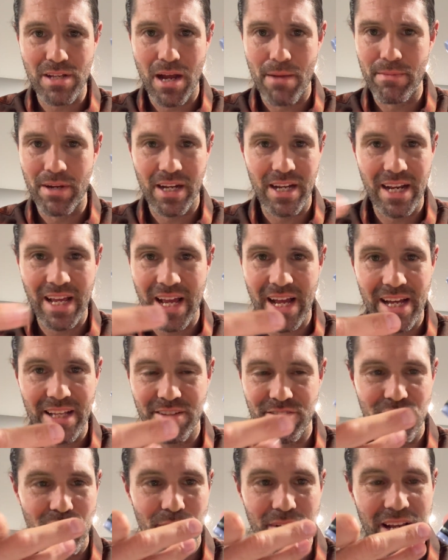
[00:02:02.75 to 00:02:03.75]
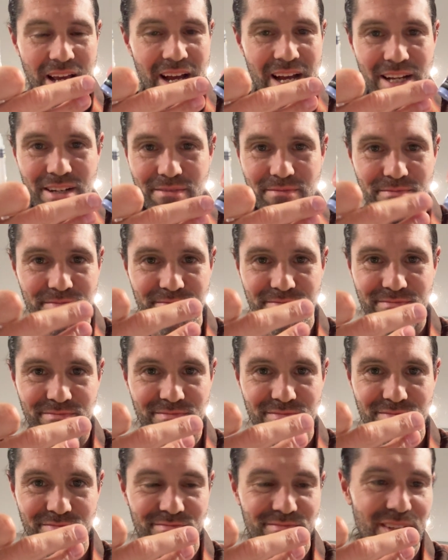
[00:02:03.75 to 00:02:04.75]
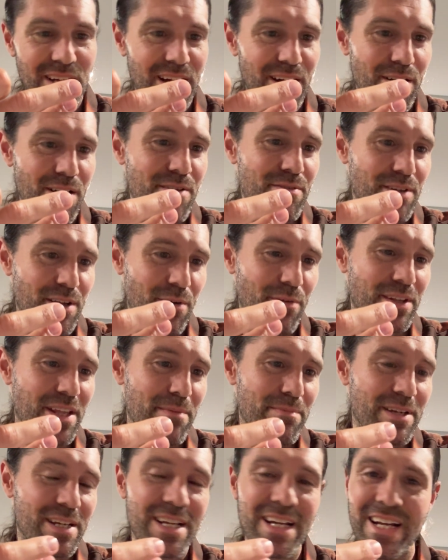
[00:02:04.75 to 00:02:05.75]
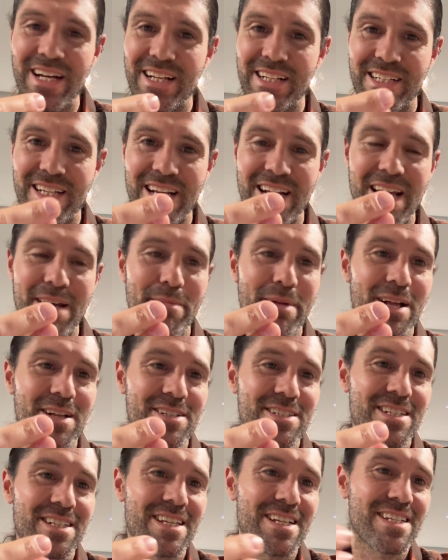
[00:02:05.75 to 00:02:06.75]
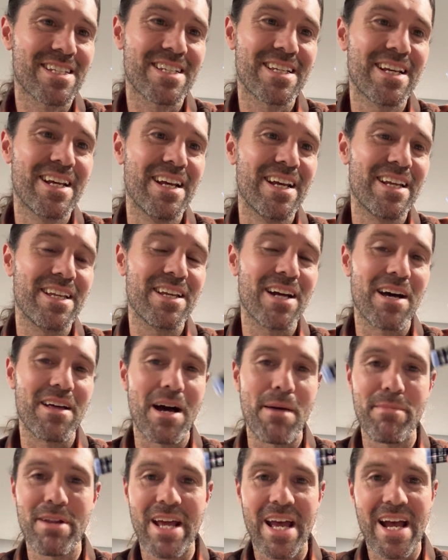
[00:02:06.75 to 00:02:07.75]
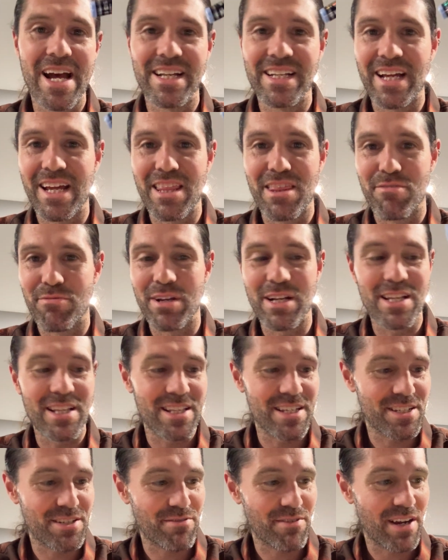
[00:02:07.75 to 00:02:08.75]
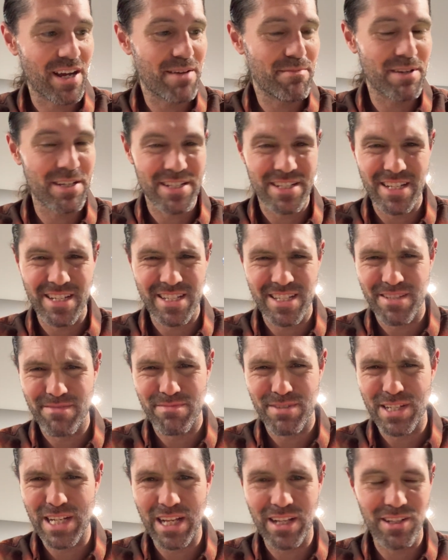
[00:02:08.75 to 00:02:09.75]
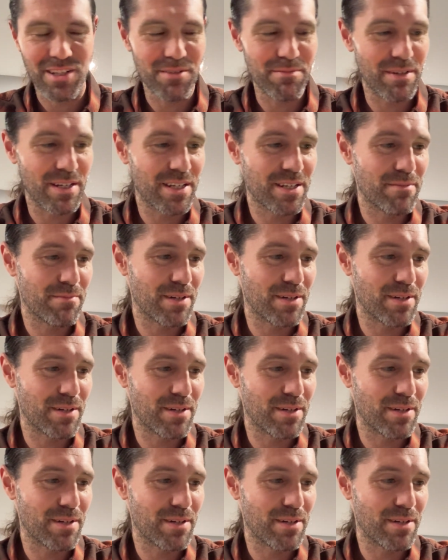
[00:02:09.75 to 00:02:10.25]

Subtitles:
I'm not gonna add, there's no way to add, would that be 10 mls to this? Yeah, I'm gonna add like 3 to this, right? Because it does sting a little bit.